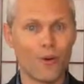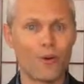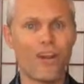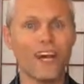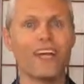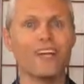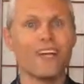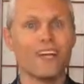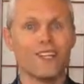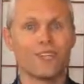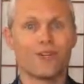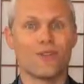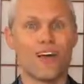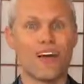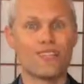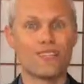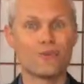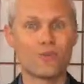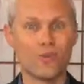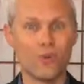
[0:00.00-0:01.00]
Okay, so
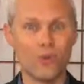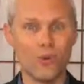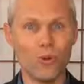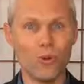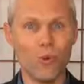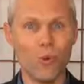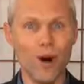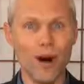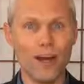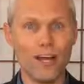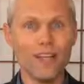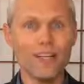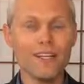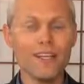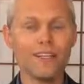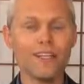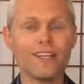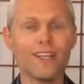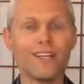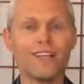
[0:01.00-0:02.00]
that's rule
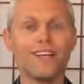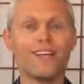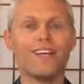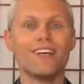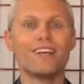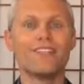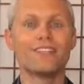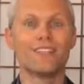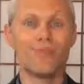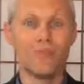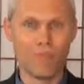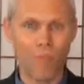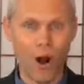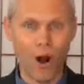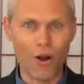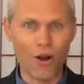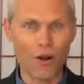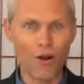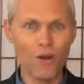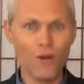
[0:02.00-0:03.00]
1.
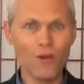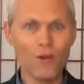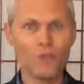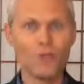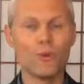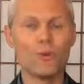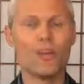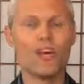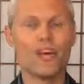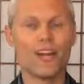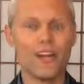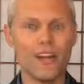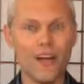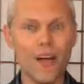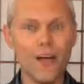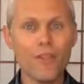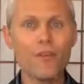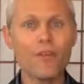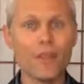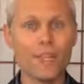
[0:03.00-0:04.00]
Tomorrow you get
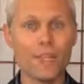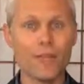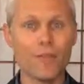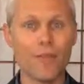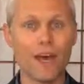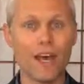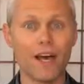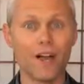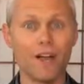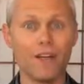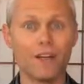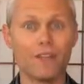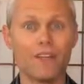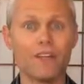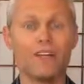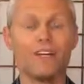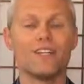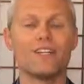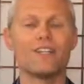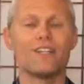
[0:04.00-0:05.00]
another email
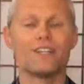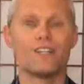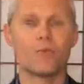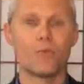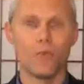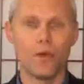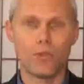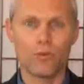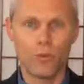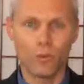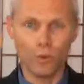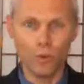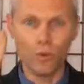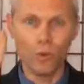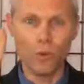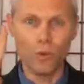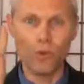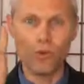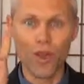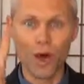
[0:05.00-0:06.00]
with
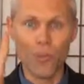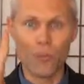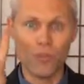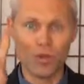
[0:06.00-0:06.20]
rule